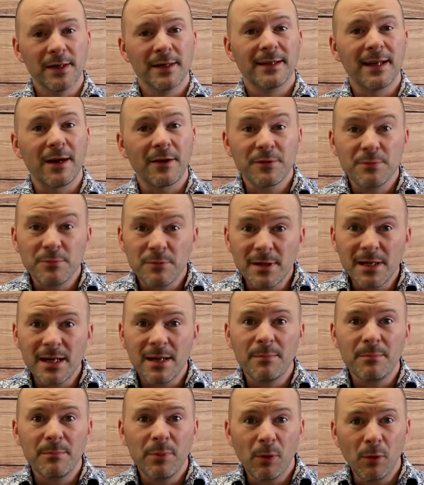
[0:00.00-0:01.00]
Now, it's really
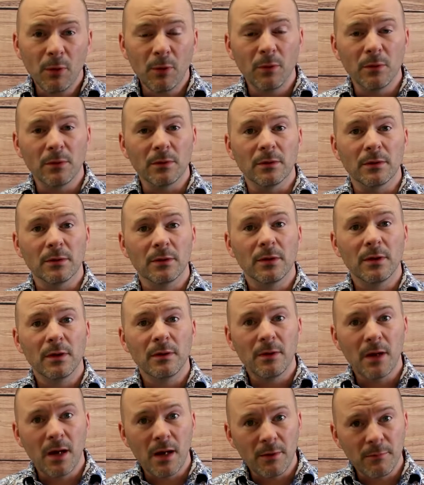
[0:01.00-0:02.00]
important
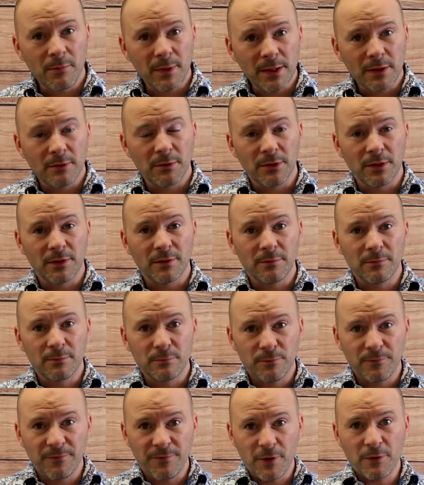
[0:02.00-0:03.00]
when you're on the
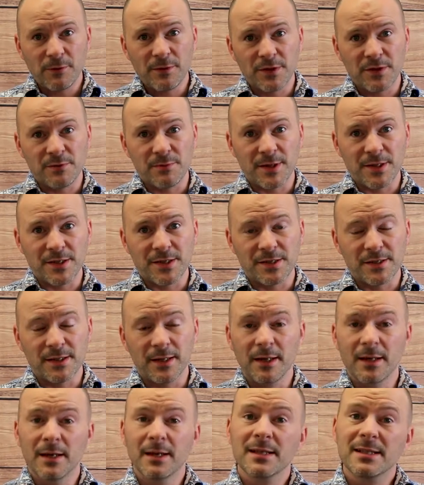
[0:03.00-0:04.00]
voters
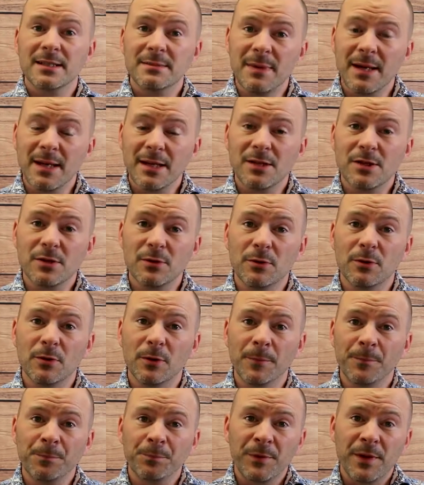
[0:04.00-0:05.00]
register to make
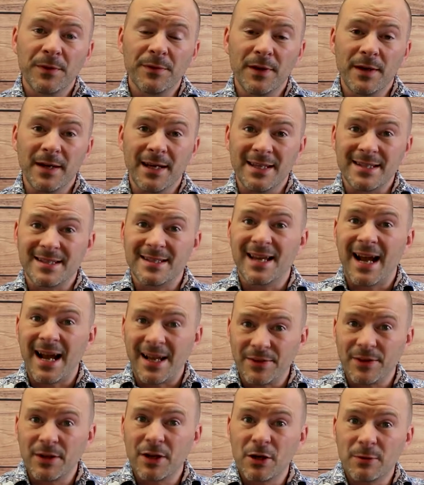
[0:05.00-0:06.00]
sure that it's
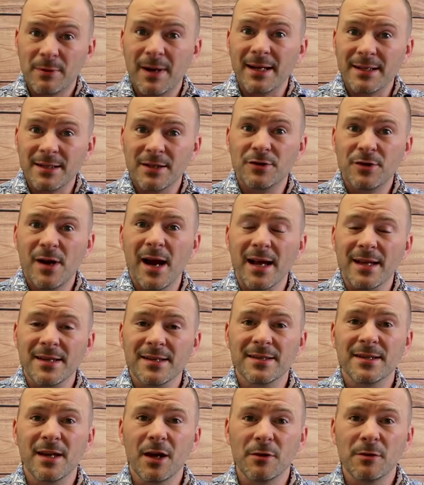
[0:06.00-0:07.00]
at the correct address.
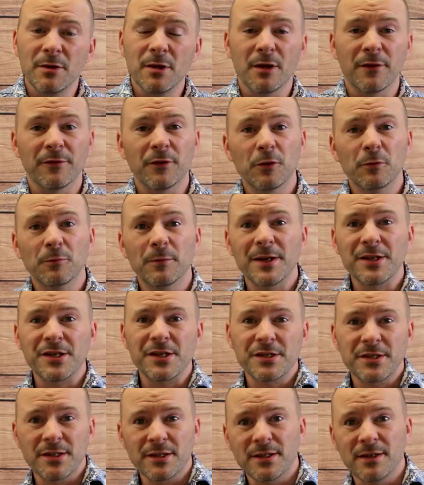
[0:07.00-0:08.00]
So, if you're
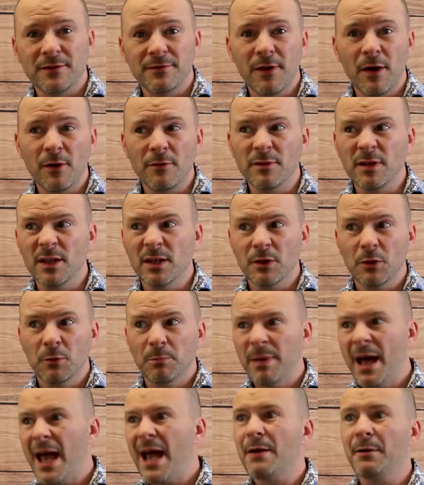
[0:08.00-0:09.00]
registered to vote at your
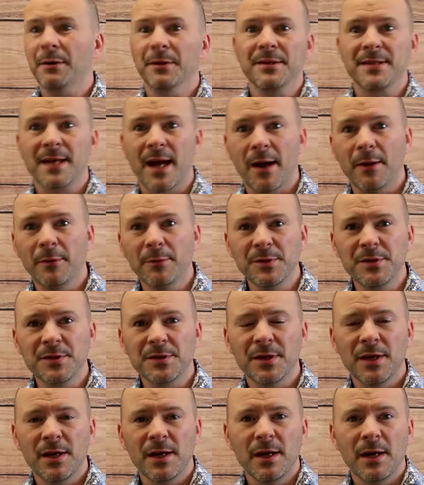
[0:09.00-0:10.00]
parents'
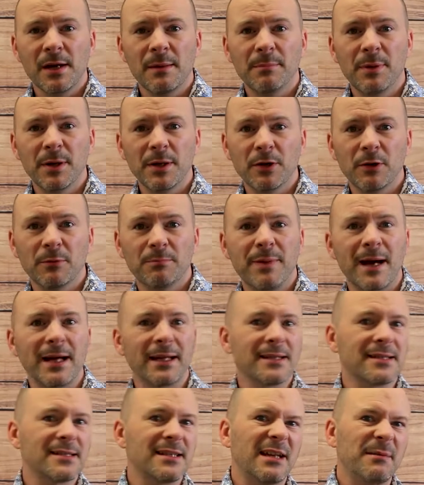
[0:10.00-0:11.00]
house, but your
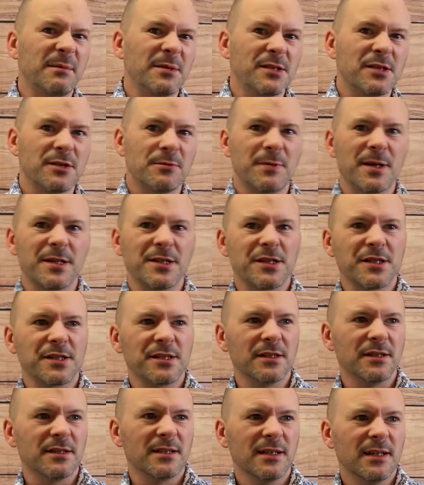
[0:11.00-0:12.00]
bank statements are
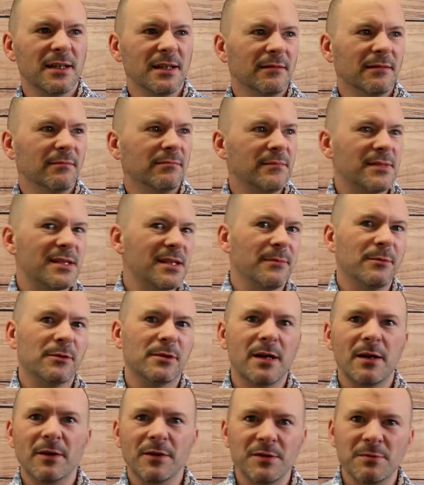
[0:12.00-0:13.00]
registered somewhere
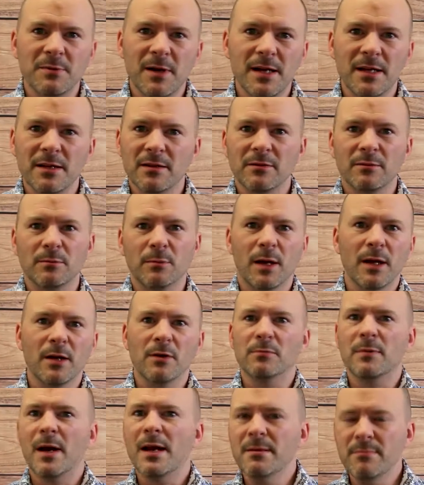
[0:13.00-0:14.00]
else where you
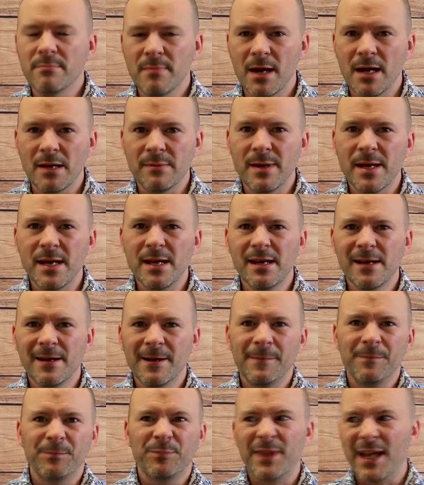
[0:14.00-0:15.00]
rent maybe,
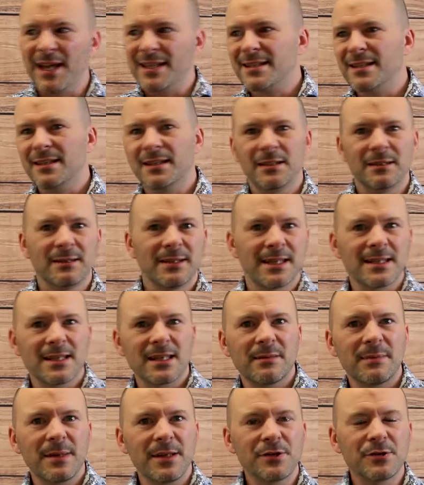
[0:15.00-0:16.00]
that's
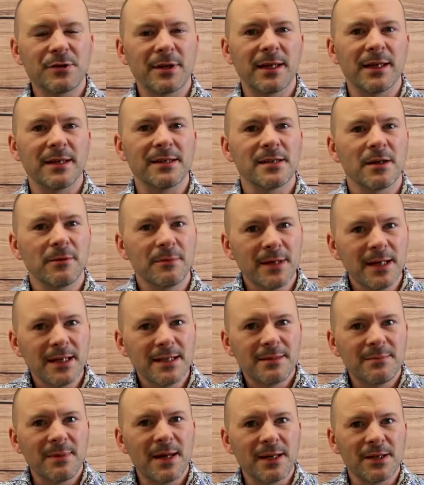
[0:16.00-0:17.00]
gonna be tricky. So we need
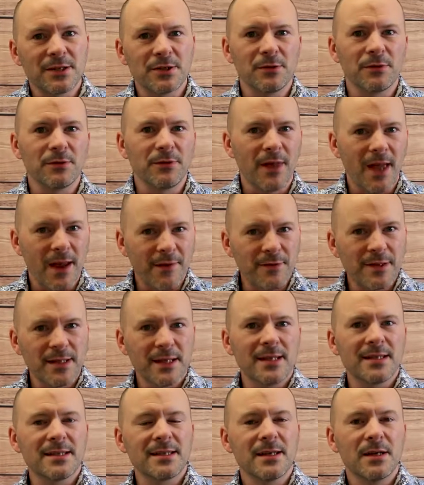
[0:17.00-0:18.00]
to make sure that everything
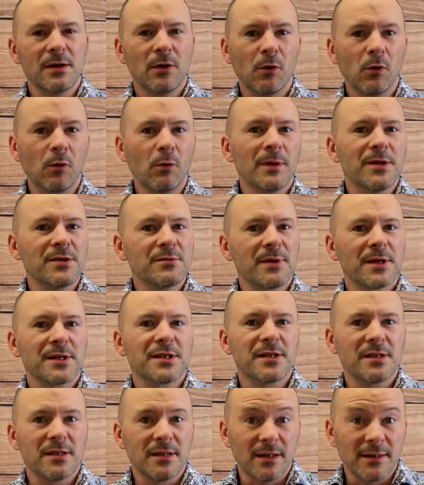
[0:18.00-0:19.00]
is always
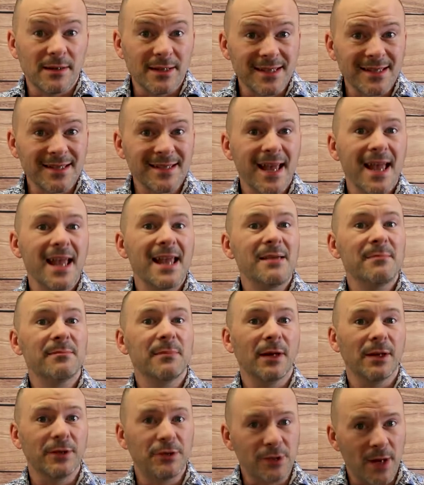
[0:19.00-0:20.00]
registered at the same
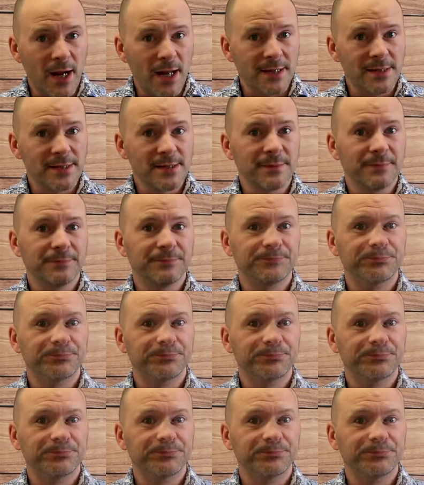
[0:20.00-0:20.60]
address.